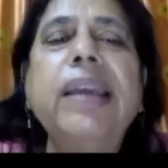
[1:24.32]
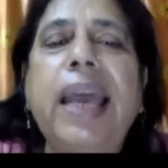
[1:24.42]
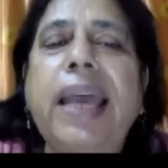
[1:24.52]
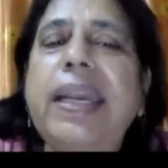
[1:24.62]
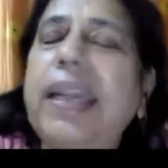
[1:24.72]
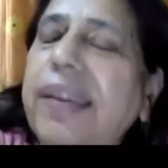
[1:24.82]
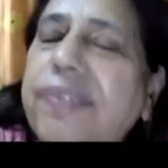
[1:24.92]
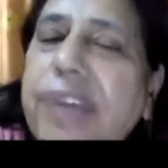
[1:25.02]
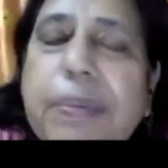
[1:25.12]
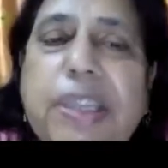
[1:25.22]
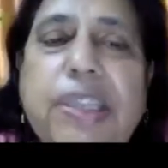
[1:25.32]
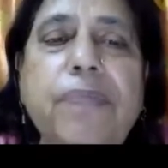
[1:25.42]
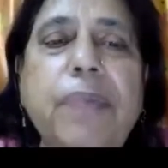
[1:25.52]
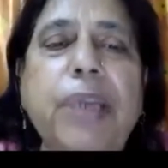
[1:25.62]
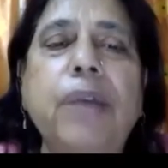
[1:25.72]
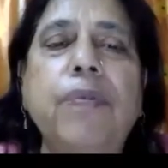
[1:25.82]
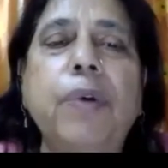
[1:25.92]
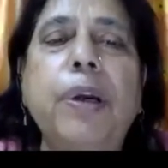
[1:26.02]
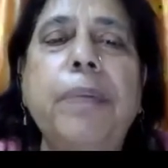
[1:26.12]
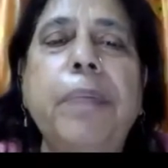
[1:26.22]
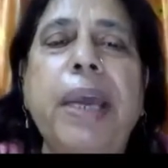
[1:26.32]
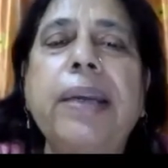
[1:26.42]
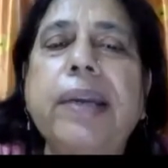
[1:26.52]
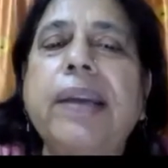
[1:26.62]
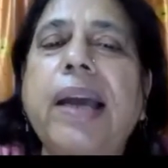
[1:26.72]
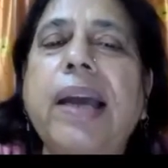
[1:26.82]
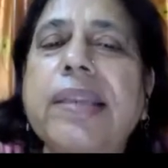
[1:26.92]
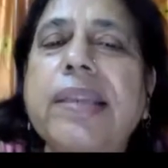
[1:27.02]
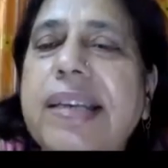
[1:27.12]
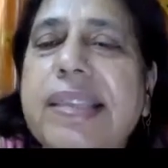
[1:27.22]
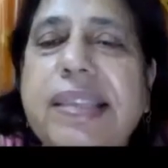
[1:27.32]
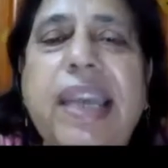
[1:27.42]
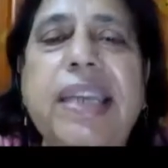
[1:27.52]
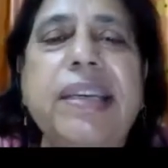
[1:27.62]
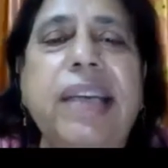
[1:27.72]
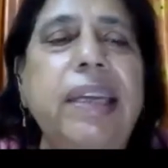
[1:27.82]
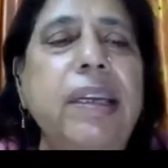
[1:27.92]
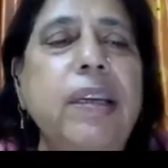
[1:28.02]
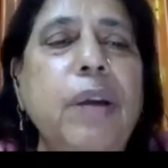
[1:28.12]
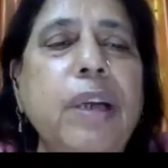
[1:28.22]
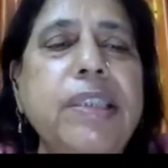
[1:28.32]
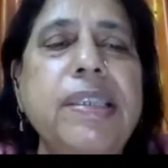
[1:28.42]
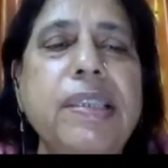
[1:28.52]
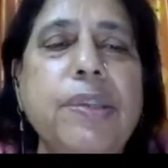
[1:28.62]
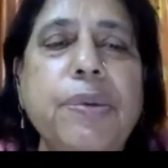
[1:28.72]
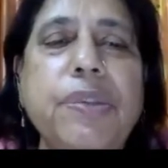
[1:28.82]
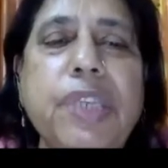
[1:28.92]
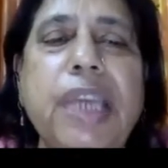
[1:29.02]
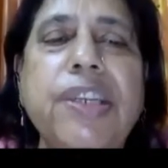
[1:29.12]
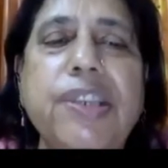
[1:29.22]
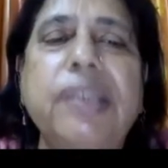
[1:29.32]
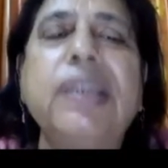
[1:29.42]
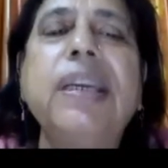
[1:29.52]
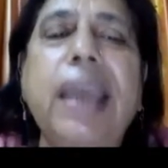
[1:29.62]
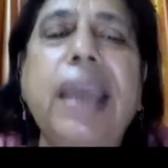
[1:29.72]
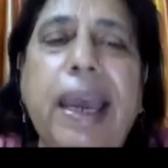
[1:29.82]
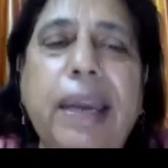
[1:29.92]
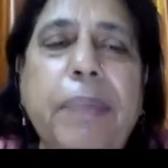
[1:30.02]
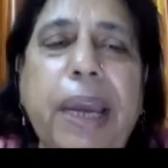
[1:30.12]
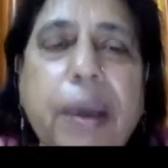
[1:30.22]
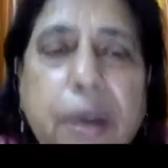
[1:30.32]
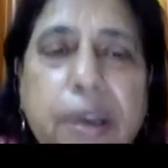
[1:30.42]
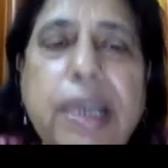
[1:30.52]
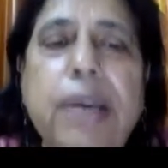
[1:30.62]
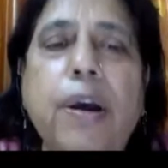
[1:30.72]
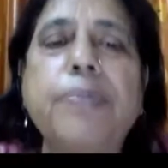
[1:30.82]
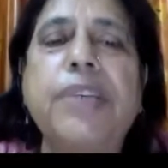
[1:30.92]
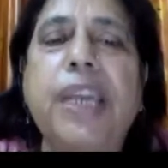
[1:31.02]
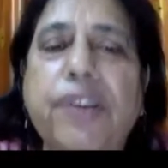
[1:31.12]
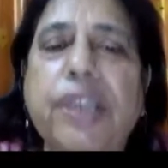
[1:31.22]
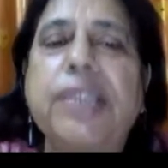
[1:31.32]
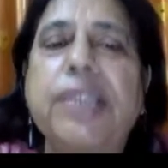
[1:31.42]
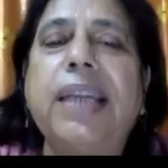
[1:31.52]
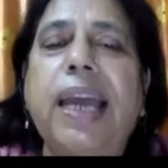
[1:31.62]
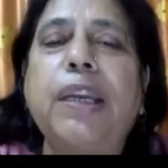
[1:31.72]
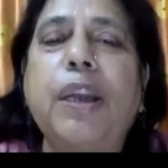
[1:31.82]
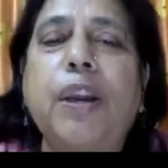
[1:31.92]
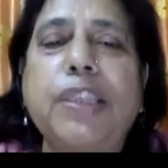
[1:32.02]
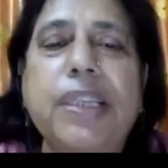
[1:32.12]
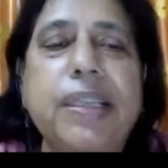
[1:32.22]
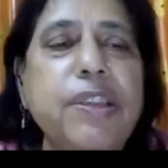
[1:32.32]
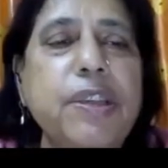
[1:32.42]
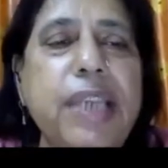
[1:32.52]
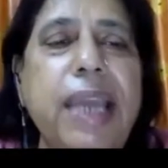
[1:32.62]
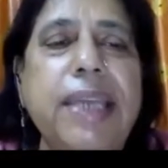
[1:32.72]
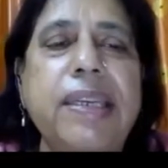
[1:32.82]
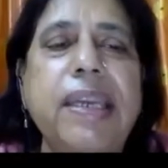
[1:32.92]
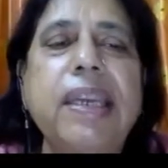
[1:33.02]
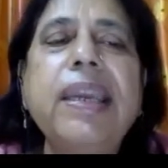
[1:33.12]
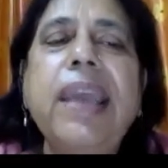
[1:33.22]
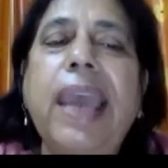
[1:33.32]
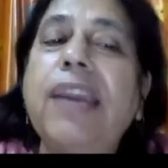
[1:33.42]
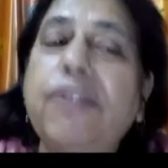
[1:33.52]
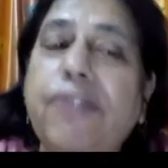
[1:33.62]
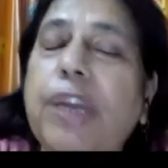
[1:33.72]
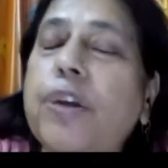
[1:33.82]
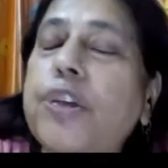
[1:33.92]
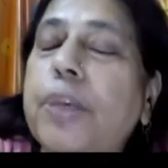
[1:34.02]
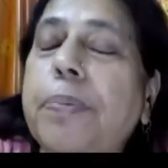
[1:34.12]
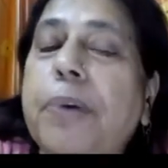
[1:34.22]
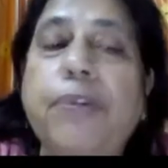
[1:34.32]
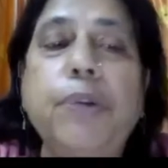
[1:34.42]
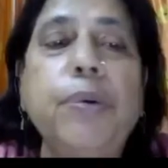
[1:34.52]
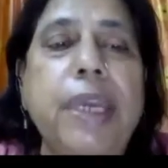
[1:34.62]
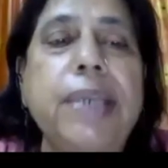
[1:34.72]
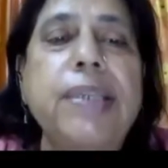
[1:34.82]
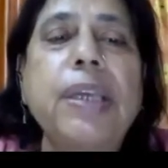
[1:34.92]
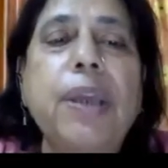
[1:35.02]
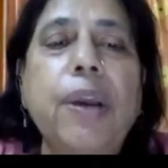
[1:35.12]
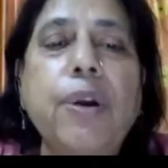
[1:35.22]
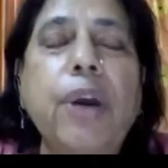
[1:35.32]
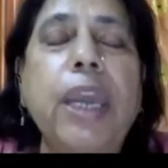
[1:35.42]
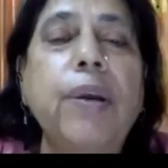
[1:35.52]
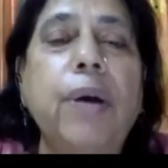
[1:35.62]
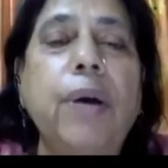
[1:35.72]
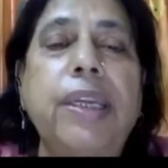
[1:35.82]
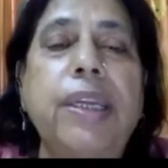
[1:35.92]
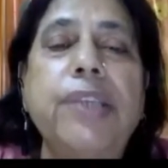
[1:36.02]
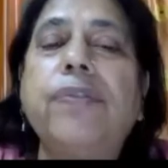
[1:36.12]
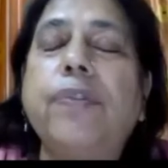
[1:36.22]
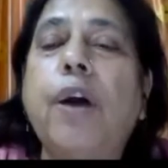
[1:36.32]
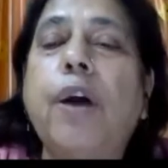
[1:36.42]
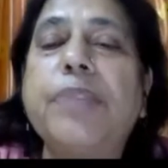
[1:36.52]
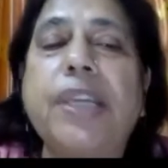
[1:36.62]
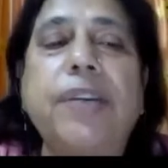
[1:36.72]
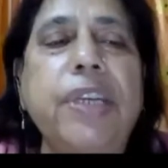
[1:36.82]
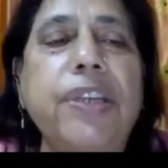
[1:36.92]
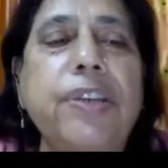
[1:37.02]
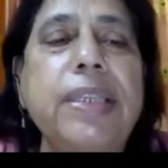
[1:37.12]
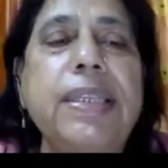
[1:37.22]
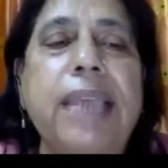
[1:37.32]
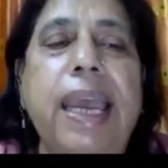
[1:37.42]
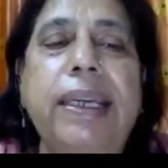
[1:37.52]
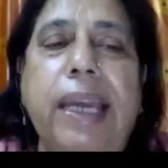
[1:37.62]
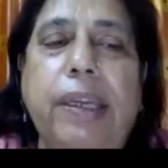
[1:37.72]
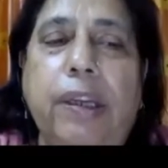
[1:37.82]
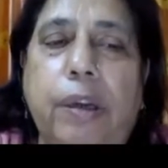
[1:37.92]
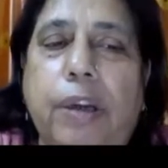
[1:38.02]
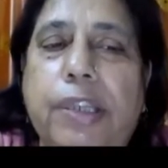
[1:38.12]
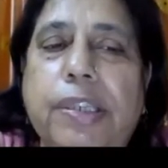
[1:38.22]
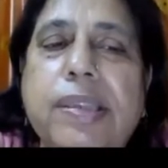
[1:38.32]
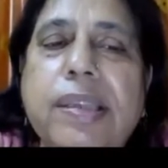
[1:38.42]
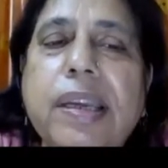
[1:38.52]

and Lifetime Achievement Award by Karnataka State Gynaecologists Association and Bangalore Obstetrics and Gynecological Society, and Fellowship of U K's Royal College of Obstetricians and Gynaecologists.